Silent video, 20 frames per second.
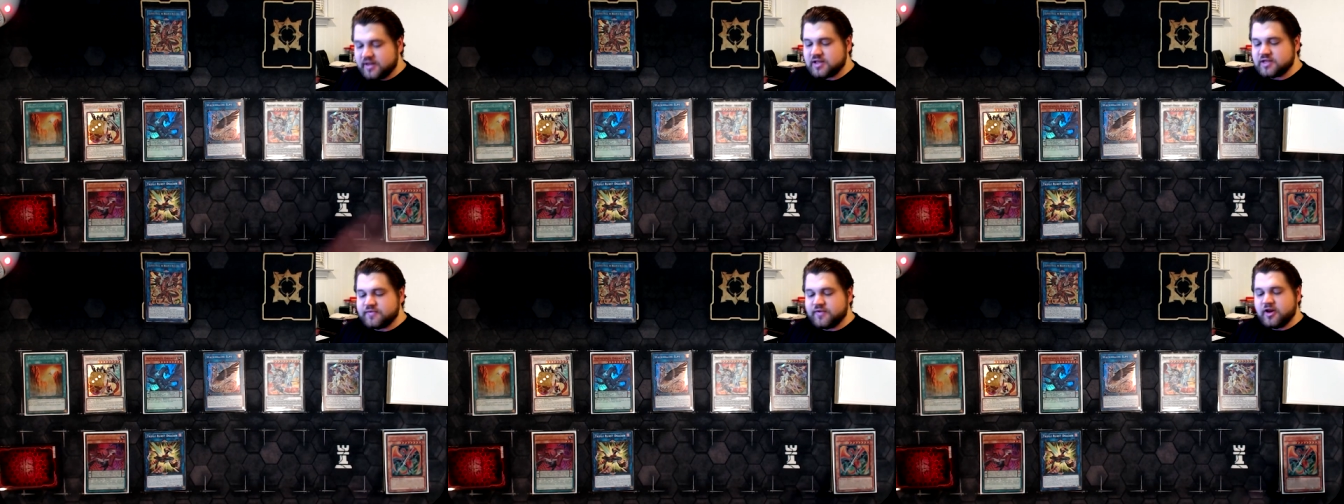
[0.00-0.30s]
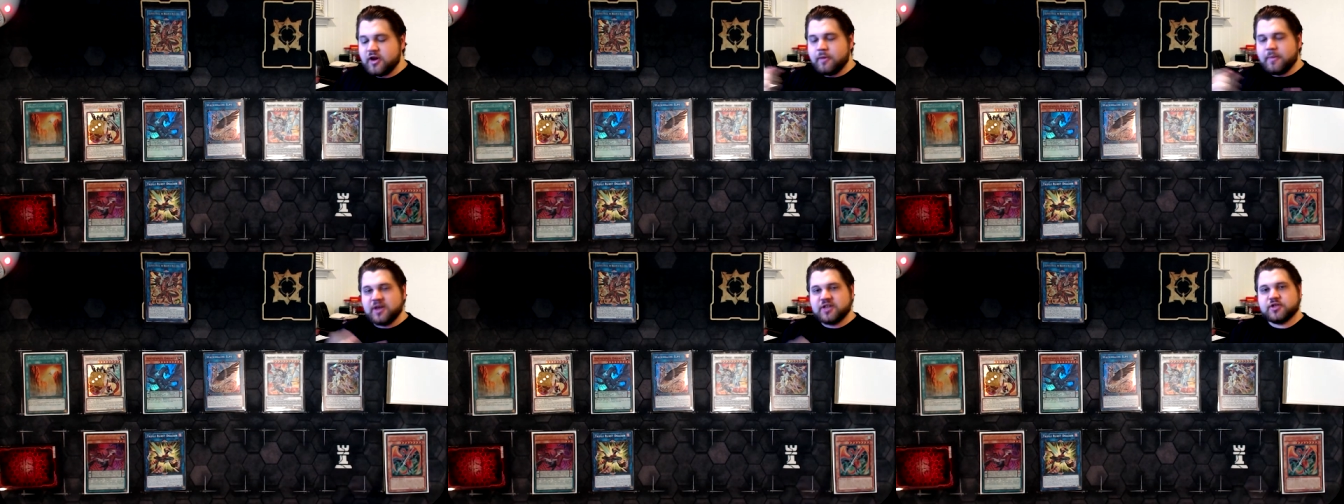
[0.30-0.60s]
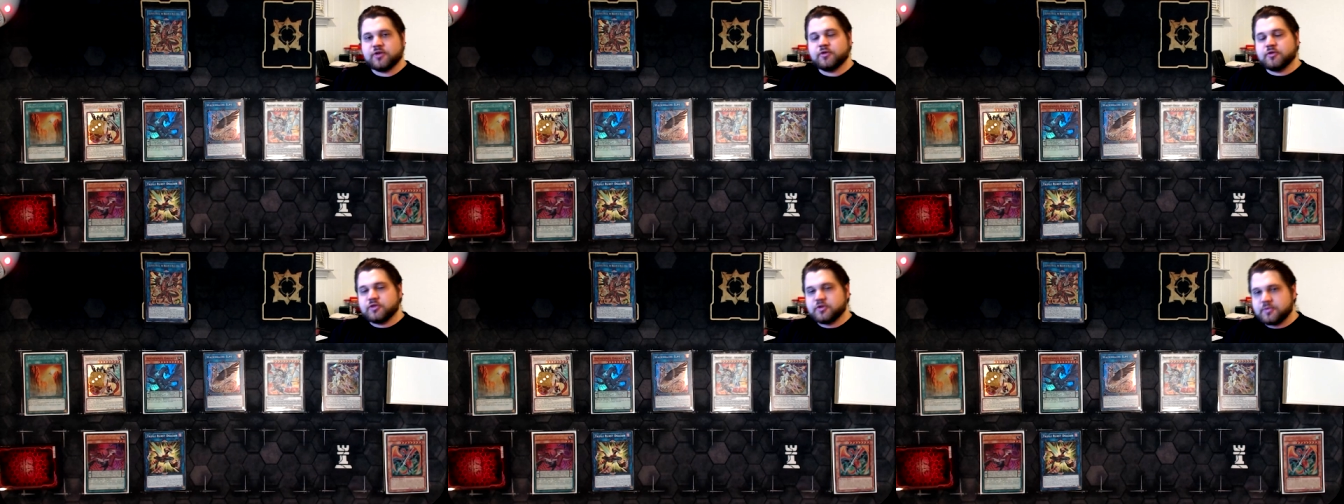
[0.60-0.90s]
if you like this
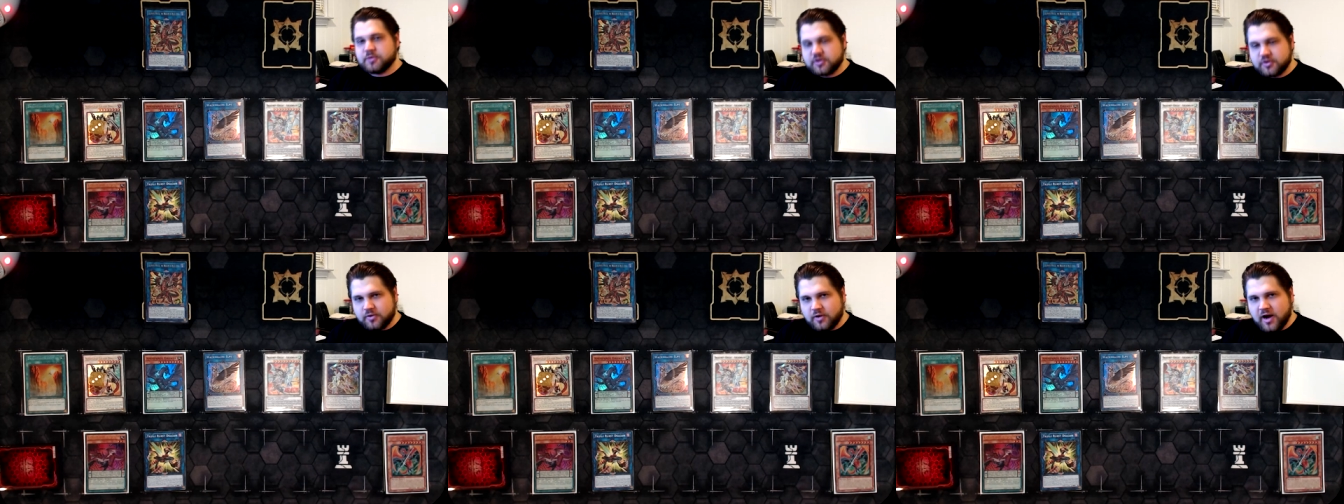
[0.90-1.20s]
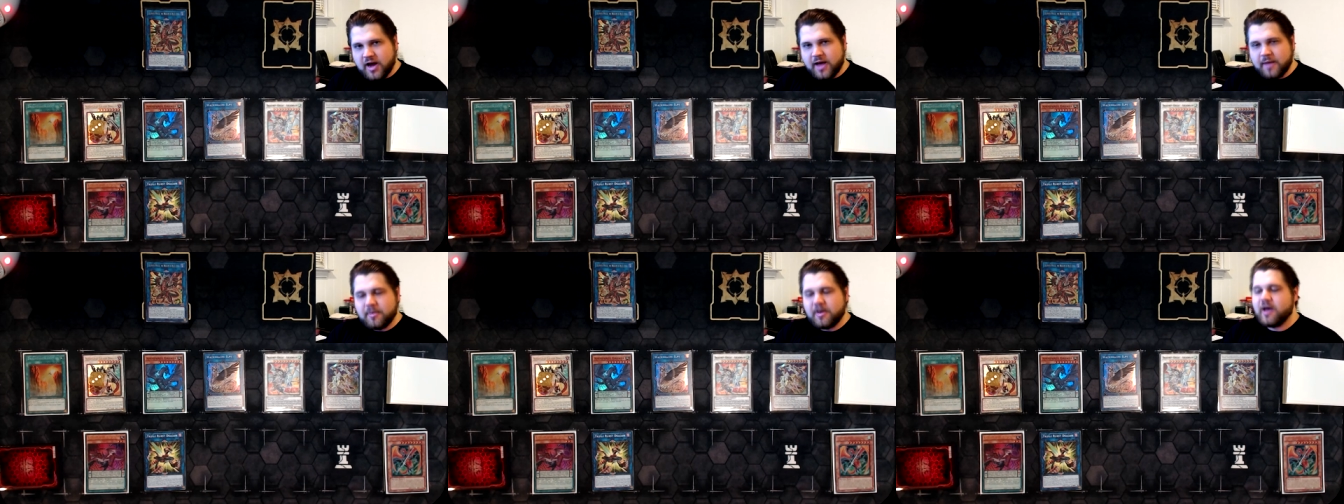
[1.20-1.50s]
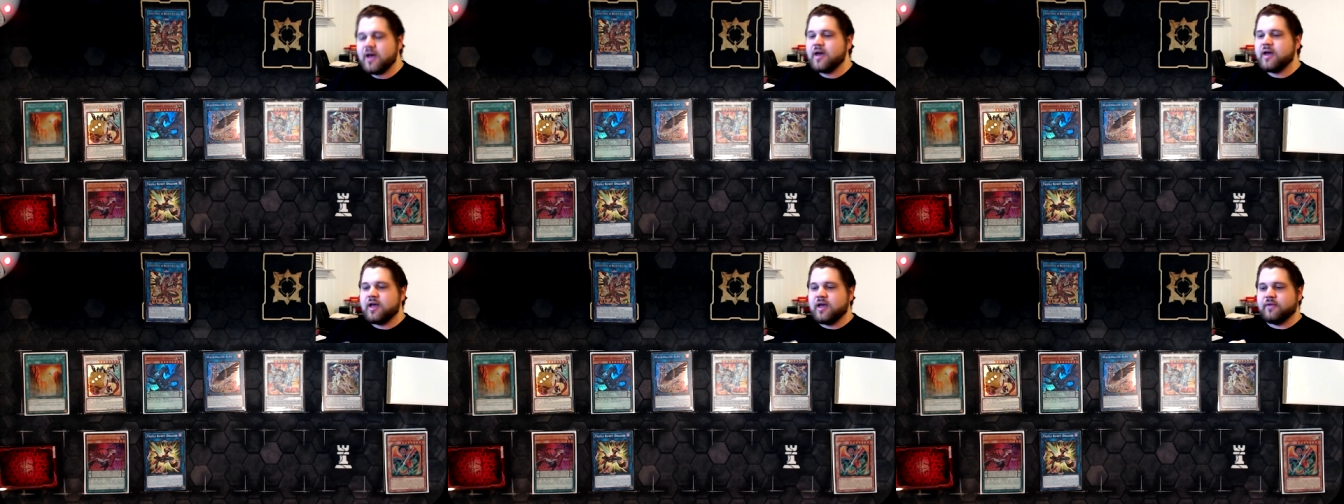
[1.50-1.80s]
video, make sure to
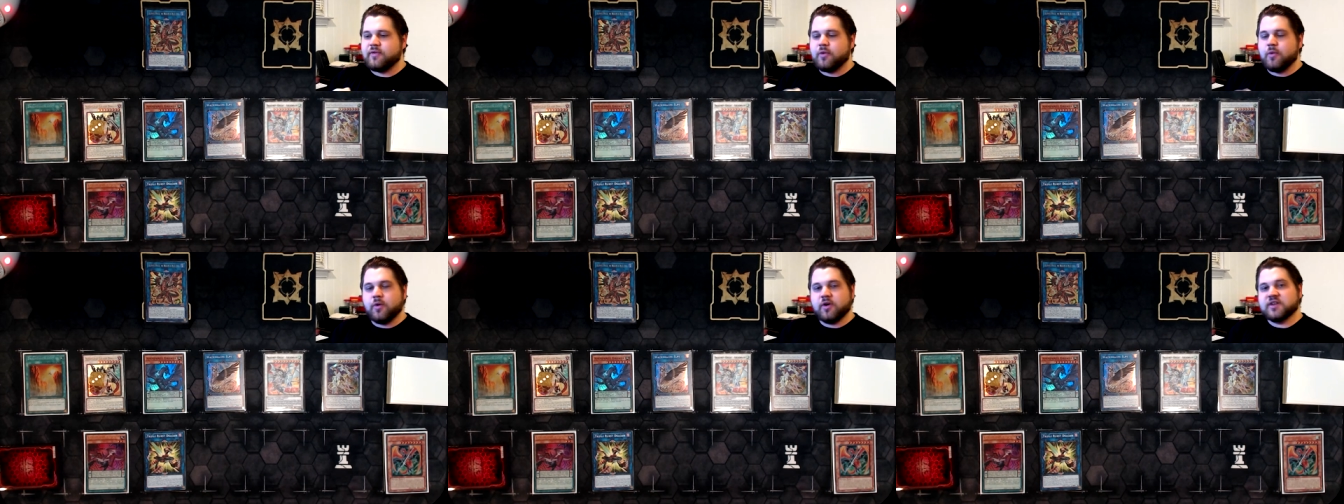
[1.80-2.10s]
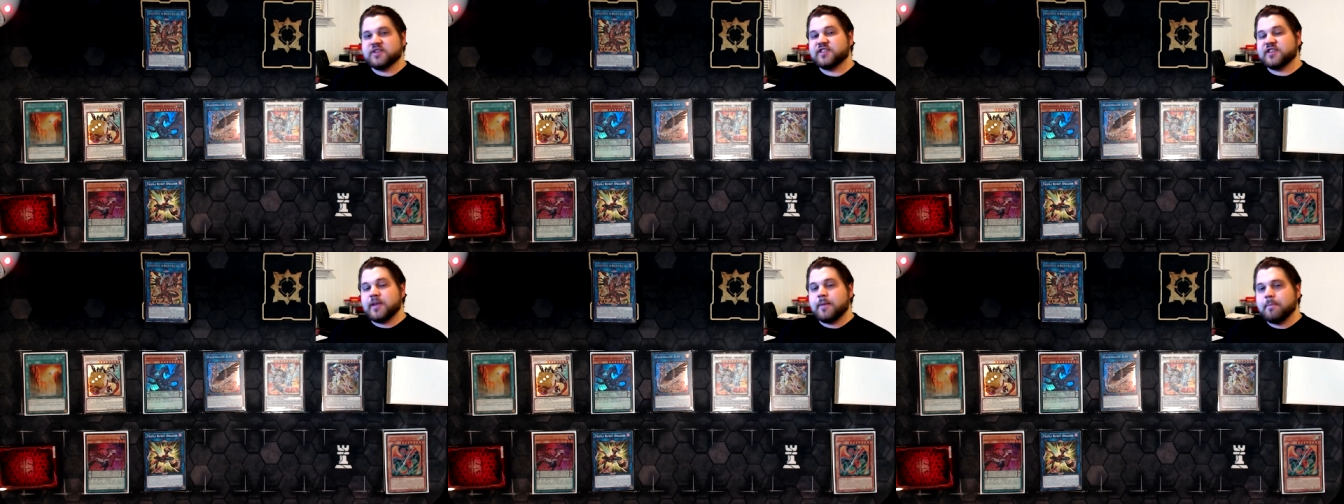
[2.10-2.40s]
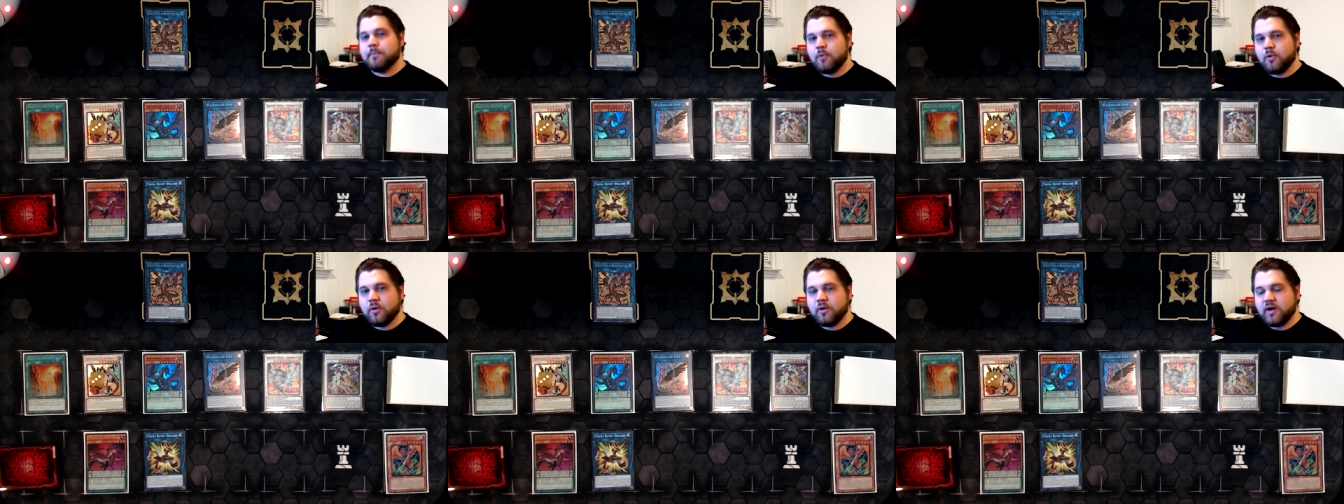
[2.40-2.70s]
subscribe if you want
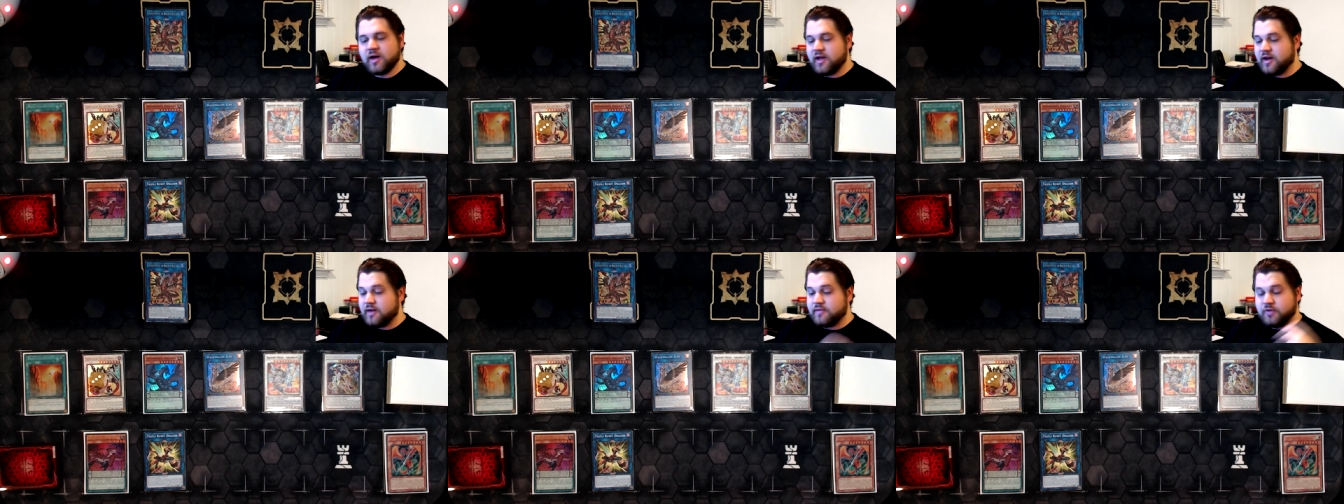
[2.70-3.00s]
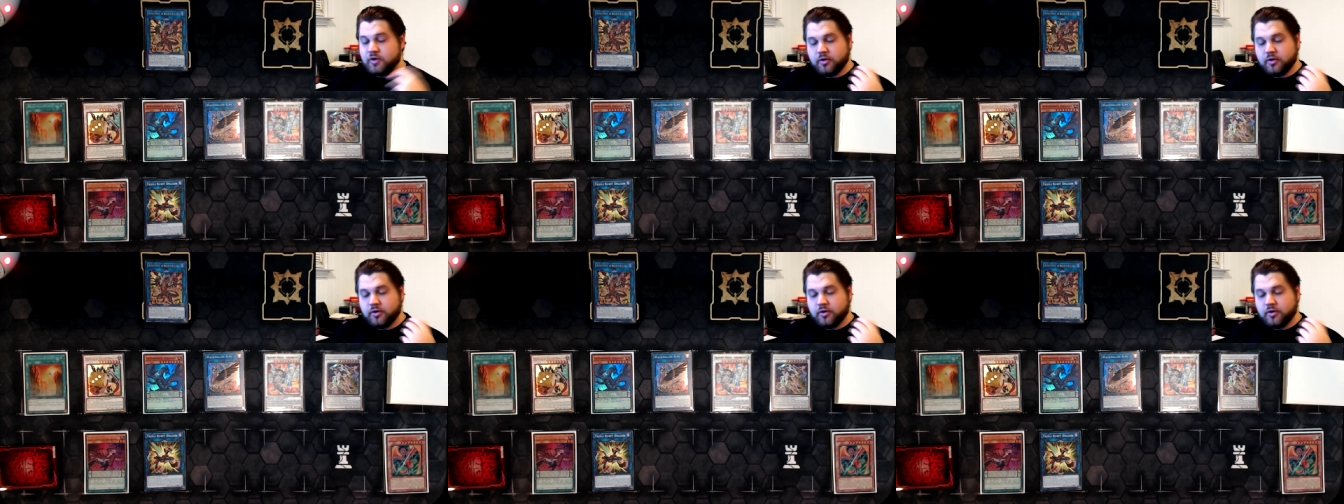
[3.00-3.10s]
to see more.